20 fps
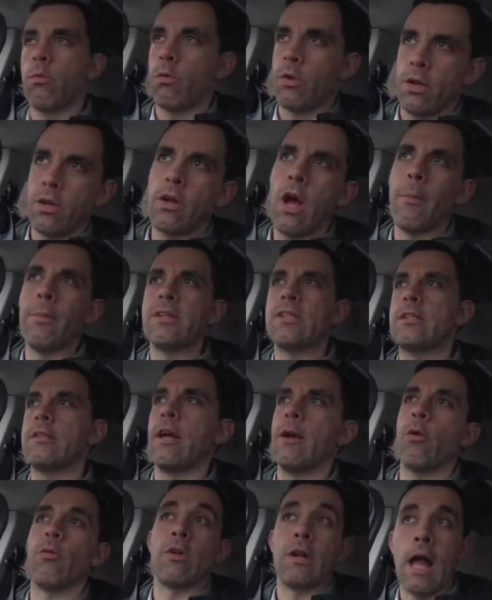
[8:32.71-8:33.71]
where you come and
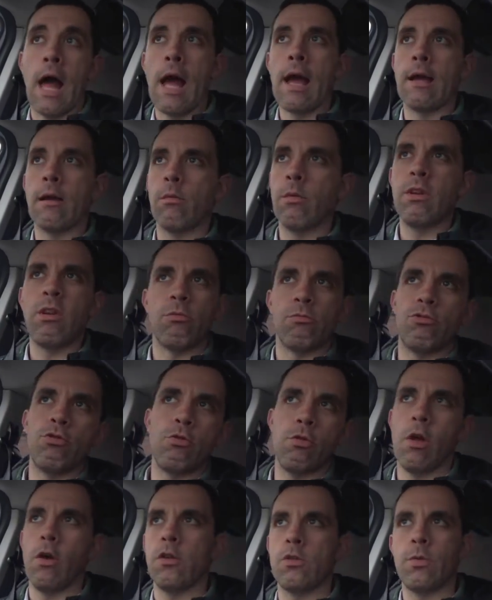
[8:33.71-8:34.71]
stay overnight. We yeah. don't
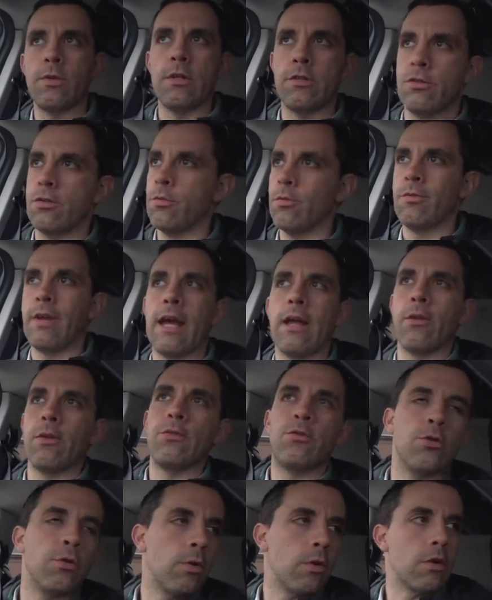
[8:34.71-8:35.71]
do those. We just do daily
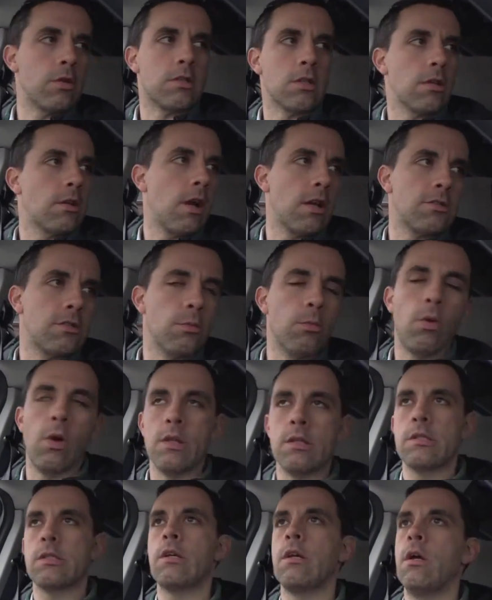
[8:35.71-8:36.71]
tours and custom
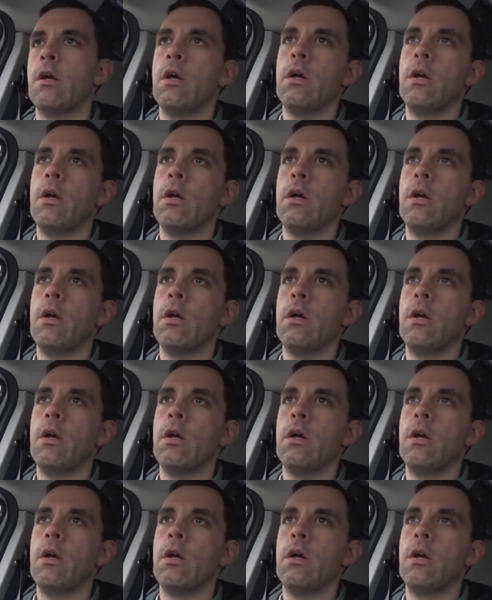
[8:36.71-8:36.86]
ones.